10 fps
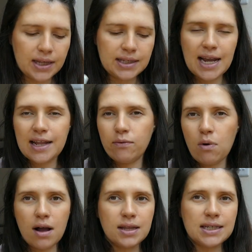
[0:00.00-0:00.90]
Ten of
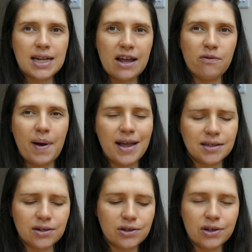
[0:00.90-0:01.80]
Wands, Knight of
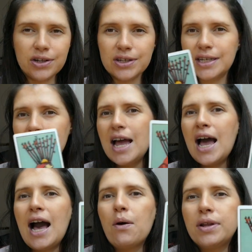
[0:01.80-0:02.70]
Pentacles.
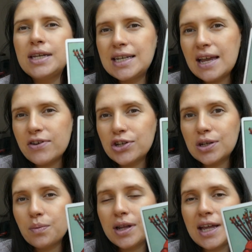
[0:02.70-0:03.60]
I want to say that
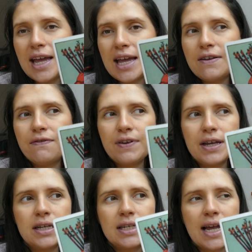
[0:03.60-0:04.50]
someone here
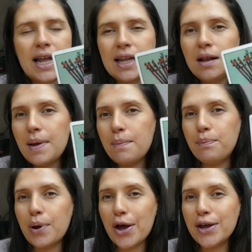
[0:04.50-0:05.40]
feels like a little
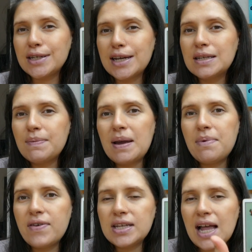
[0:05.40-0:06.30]
bit burdened.
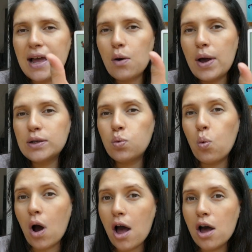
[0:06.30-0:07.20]
Maybe there's like it's
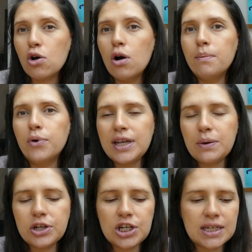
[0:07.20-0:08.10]
work or money
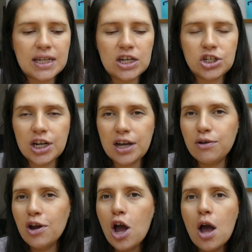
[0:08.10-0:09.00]
which is an
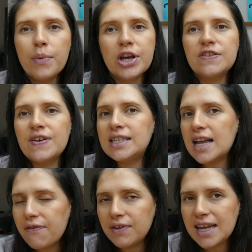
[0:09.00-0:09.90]
issue, because there's
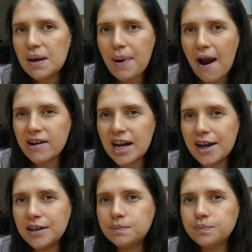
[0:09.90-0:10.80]
definitely a
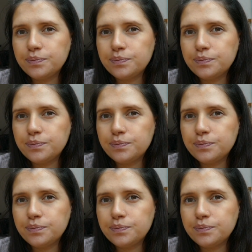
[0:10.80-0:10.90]
barrier.